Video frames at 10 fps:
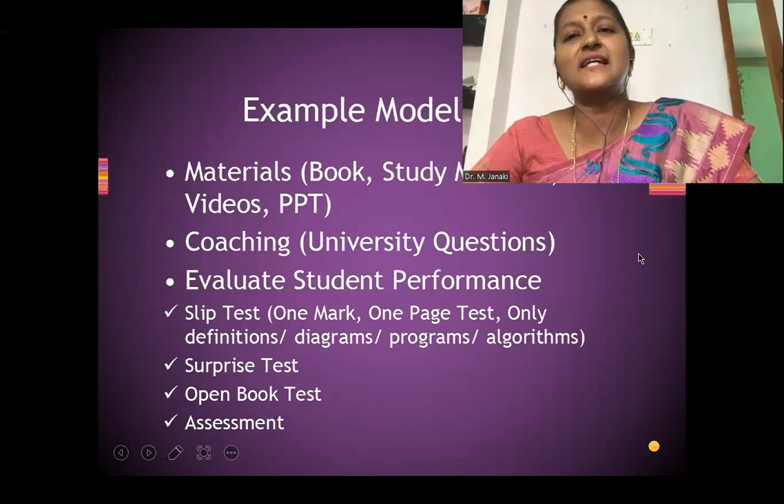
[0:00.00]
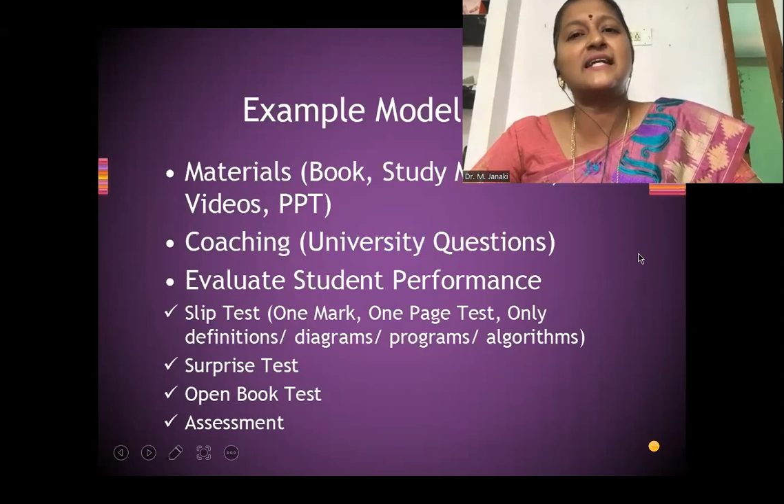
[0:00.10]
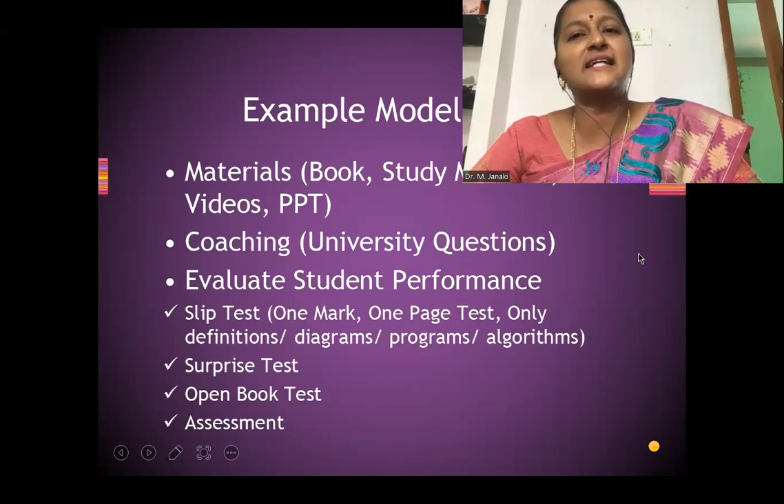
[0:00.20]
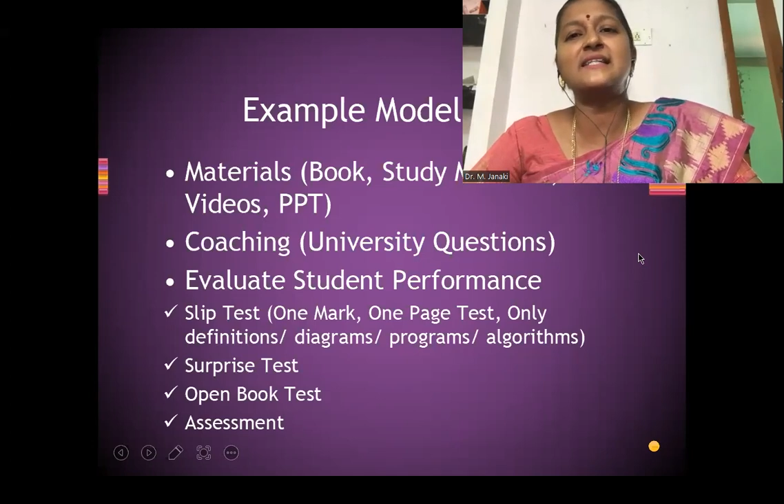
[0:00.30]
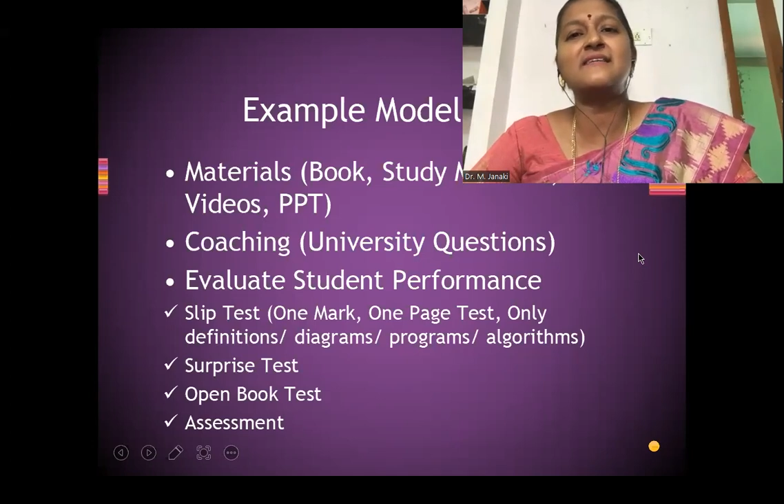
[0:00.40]
and
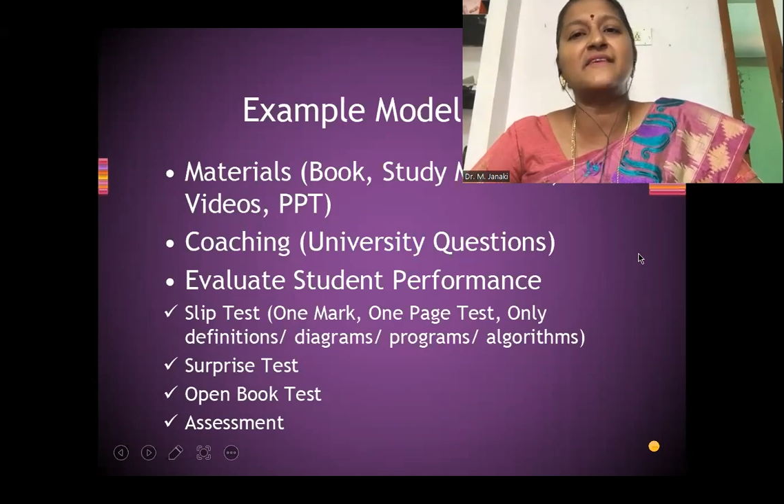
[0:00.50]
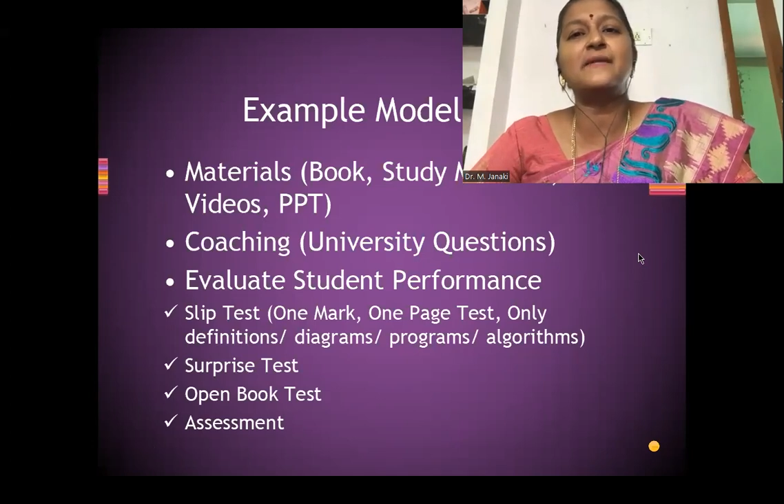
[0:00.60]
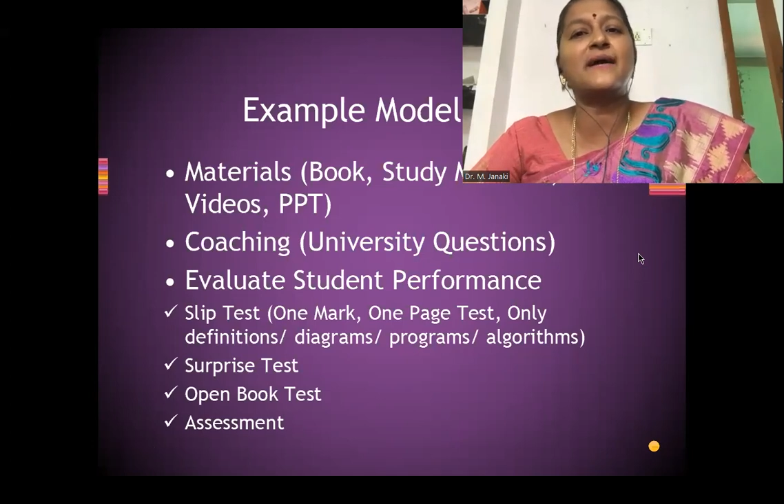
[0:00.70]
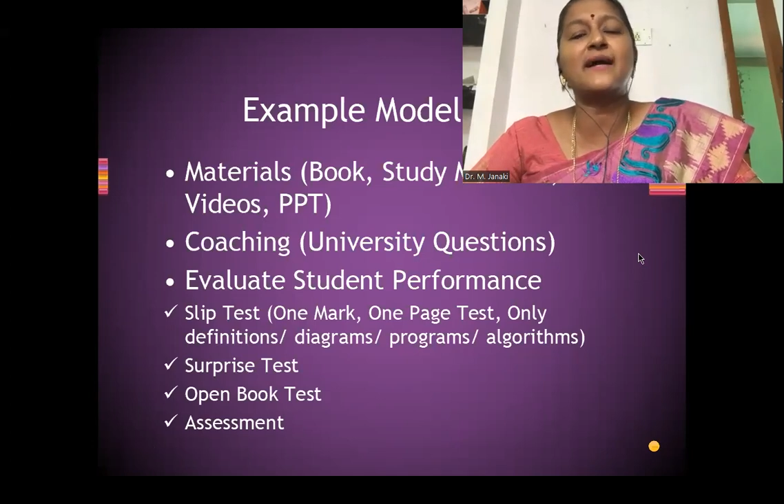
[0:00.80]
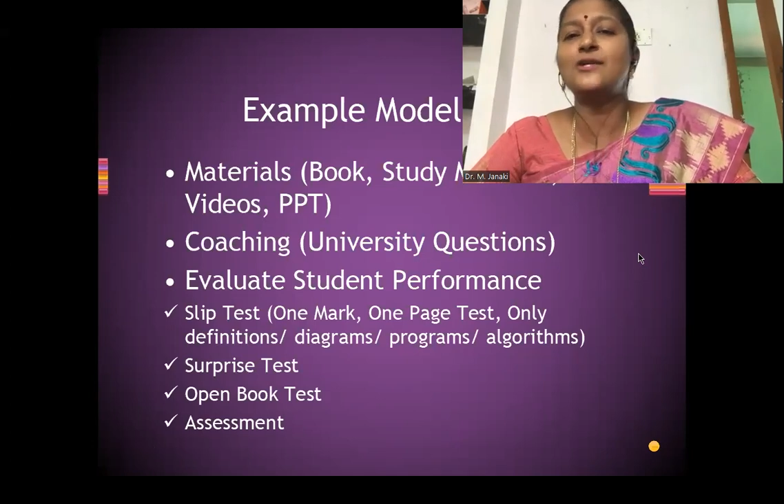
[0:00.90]
getting the
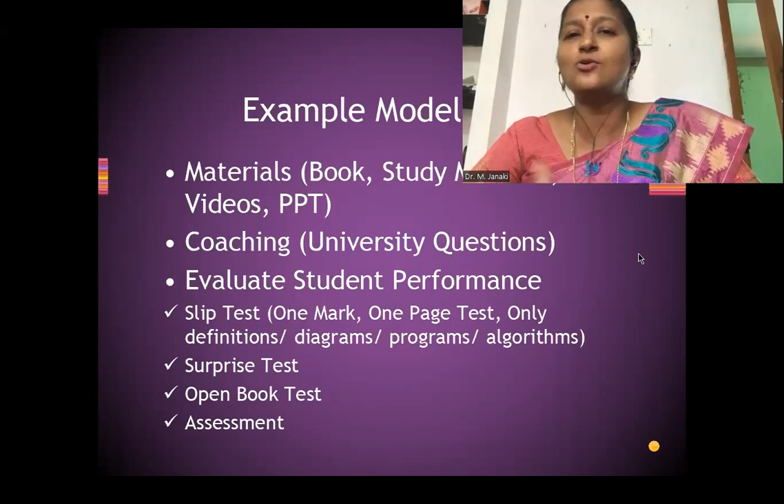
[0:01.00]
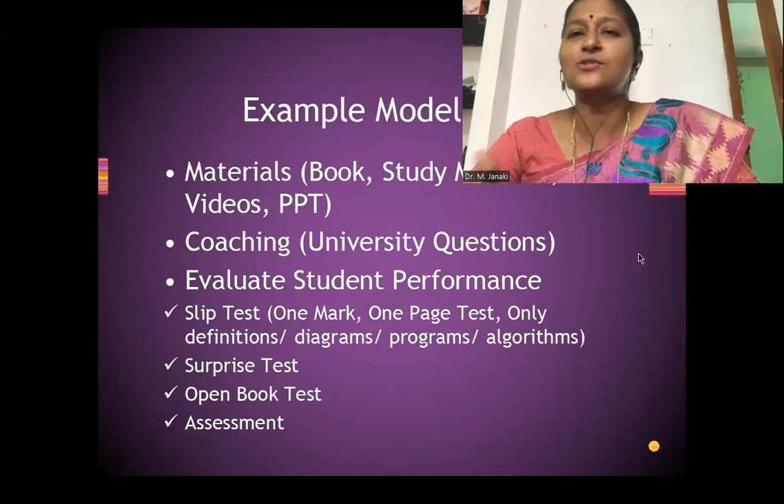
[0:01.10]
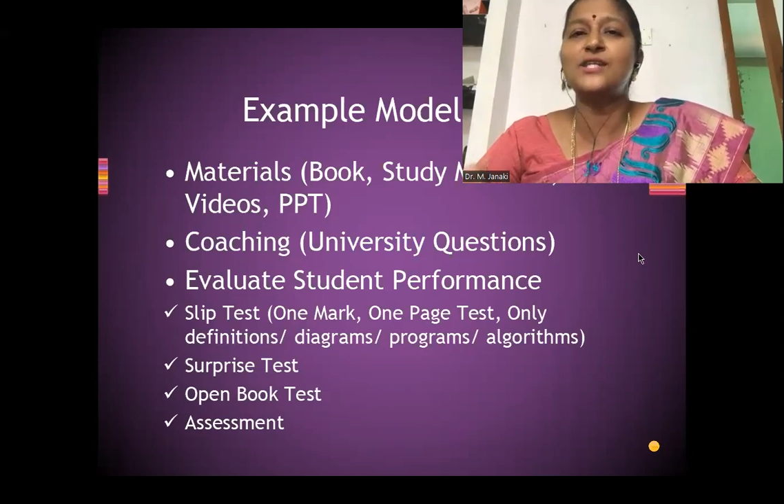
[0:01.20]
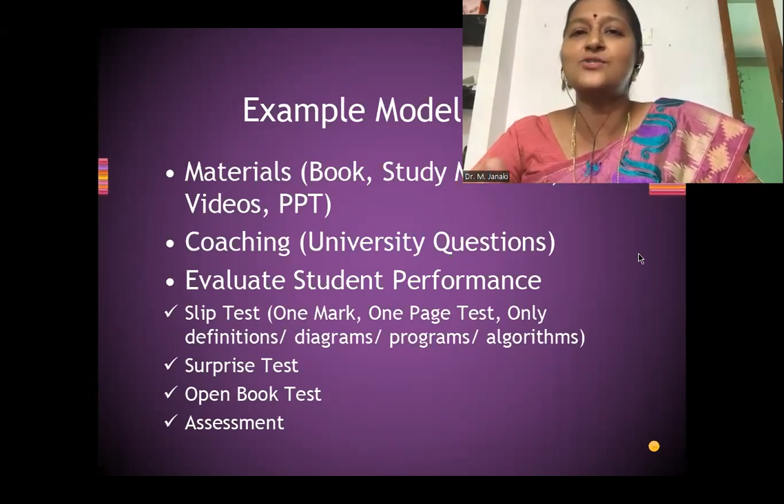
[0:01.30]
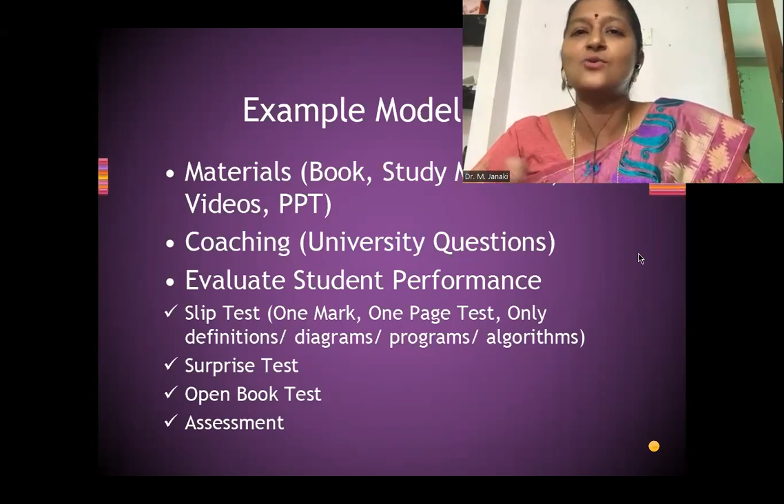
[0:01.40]
feedback, I
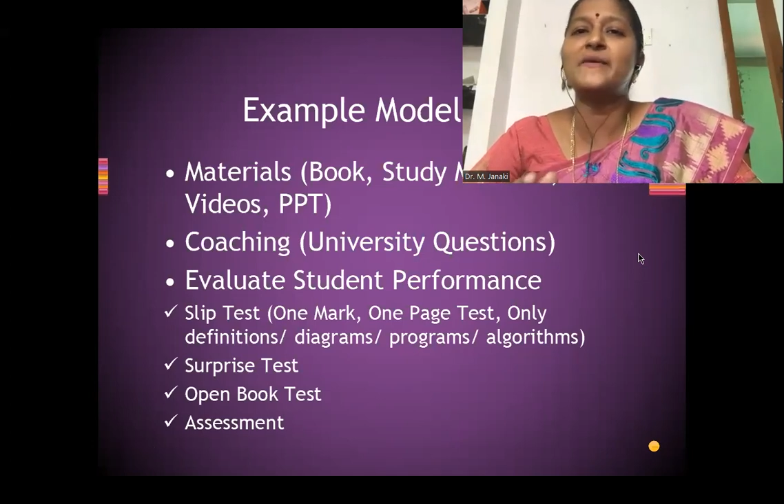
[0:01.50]
don't think so,